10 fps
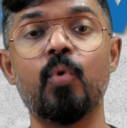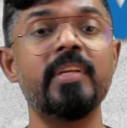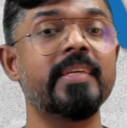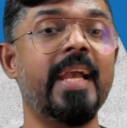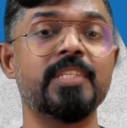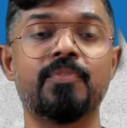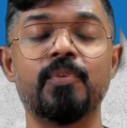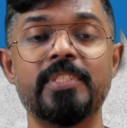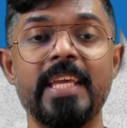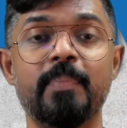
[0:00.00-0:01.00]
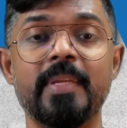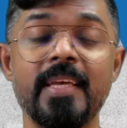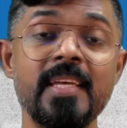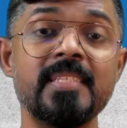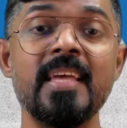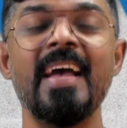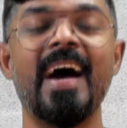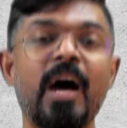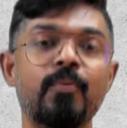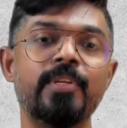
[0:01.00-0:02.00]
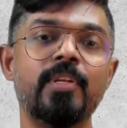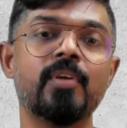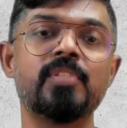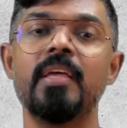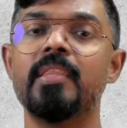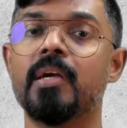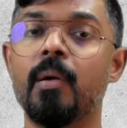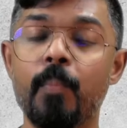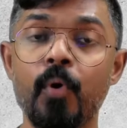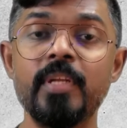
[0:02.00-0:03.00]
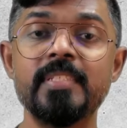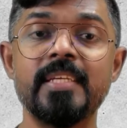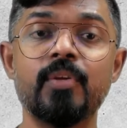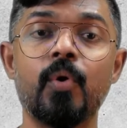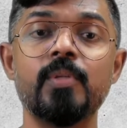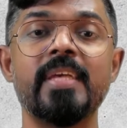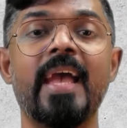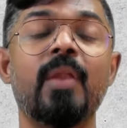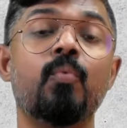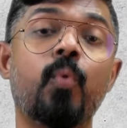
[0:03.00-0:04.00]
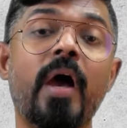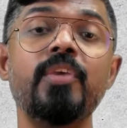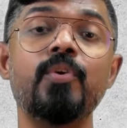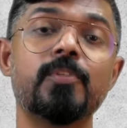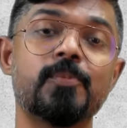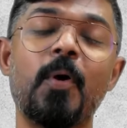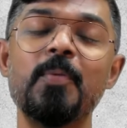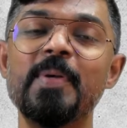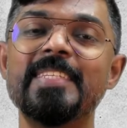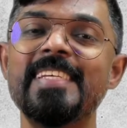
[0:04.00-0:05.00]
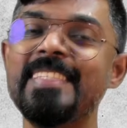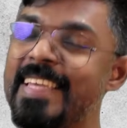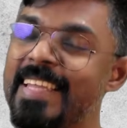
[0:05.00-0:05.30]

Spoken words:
what a cash flow statement is, how it looks, the components it holds, and why your small business